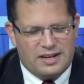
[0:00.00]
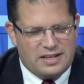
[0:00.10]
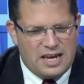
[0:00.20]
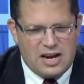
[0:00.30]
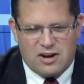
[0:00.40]

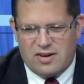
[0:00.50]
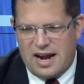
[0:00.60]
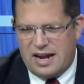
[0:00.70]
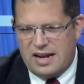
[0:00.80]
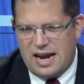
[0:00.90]
gear,
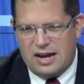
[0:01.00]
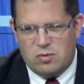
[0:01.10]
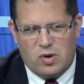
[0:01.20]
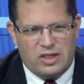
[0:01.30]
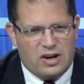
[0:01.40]

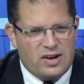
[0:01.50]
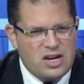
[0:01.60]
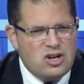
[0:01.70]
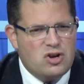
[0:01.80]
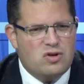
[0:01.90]
and when they're
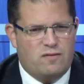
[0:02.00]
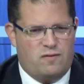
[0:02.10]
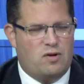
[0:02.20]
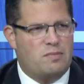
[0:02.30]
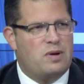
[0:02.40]
in
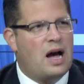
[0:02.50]
uniform,